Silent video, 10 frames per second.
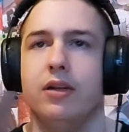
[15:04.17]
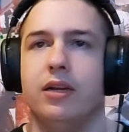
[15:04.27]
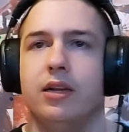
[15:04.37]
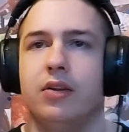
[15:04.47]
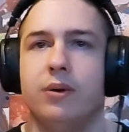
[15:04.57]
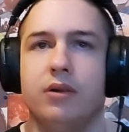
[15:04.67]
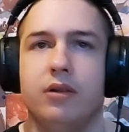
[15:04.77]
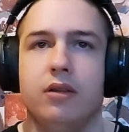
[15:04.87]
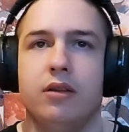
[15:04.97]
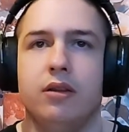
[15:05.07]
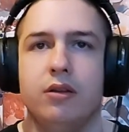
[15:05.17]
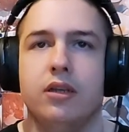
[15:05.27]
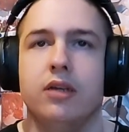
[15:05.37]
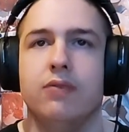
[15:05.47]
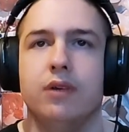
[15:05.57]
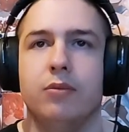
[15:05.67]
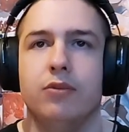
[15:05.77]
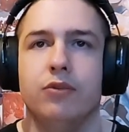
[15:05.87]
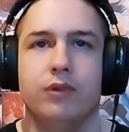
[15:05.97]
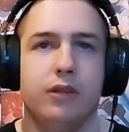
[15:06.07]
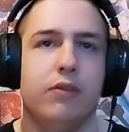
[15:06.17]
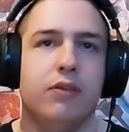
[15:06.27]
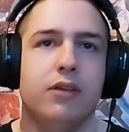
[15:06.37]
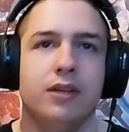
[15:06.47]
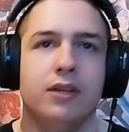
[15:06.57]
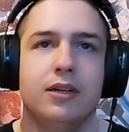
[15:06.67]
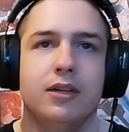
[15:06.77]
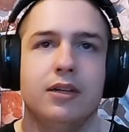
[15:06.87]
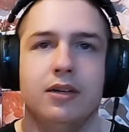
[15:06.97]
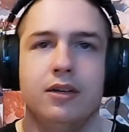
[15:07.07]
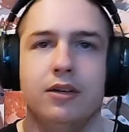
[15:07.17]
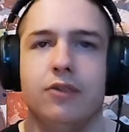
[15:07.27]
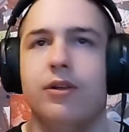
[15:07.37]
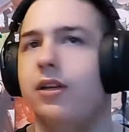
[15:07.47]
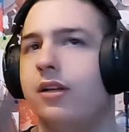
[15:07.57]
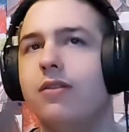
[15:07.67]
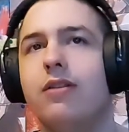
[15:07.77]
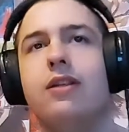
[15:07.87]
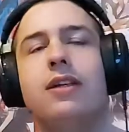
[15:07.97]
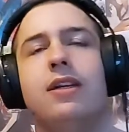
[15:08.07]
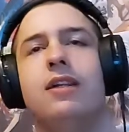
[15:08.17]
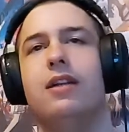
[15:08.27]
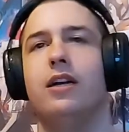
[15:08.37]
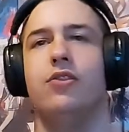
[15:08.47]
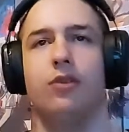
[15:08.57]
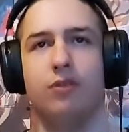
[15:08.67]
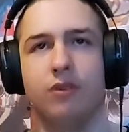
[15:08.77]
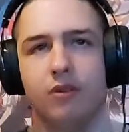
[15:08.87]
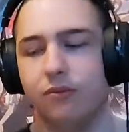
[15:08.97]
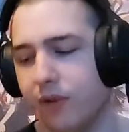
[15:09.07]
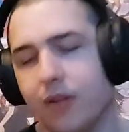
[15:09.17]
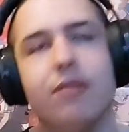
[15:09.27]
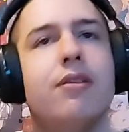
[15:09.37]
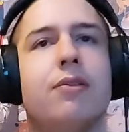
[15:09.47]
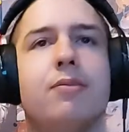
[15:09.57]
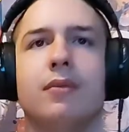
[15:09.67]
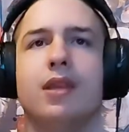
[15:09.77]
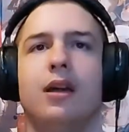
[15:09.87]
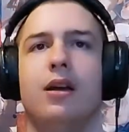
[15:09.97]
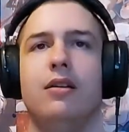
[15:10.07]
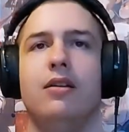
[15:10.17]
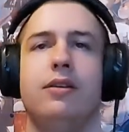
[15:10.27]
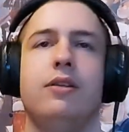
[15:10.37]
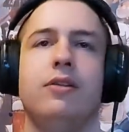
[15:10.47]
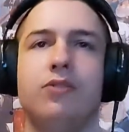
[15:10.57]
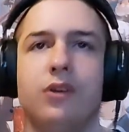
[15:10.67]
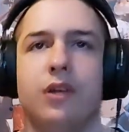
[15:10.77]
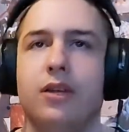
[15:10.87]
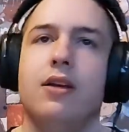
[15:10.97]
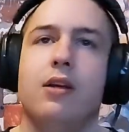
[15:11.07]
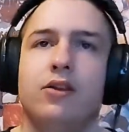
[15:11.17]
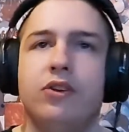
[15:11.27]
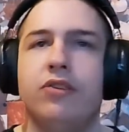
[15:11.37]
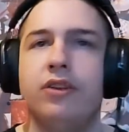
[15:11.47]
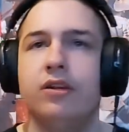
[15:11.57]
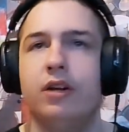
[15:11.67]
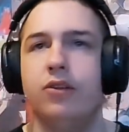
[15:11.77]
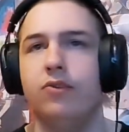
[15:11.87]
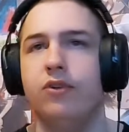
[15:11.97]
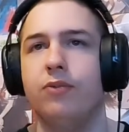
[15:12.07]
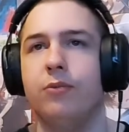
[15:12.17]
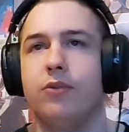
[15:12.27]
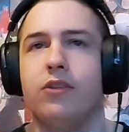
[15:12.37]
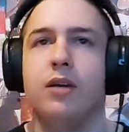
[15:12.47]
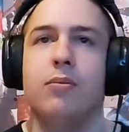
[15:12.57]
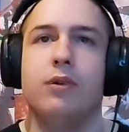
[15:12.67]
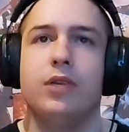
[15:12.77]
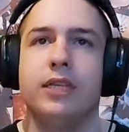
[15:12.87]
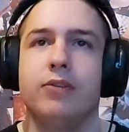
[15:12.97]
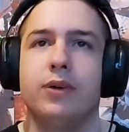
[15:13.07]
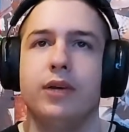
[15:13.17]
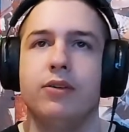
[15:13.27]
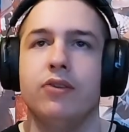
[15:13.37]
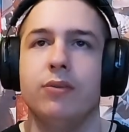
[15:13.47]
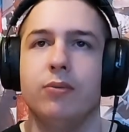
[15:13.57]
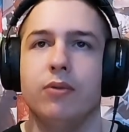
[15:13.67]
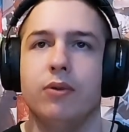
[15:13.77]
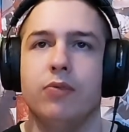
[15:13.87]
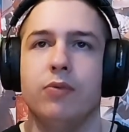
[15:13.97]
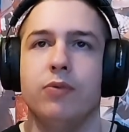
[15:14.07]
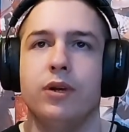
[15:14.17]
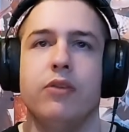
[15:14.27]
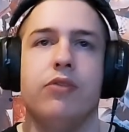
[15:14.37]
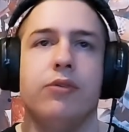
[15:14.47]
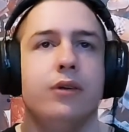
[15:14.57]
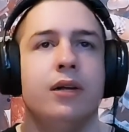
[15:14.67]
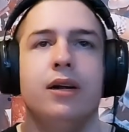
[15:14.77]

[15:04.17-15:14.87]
A clear the parent that did not care for their emotional needs. Let's go with that. How do you handle conflict? Direct and logically. Try to think on how to respond most time, but can react on the spot when I need to.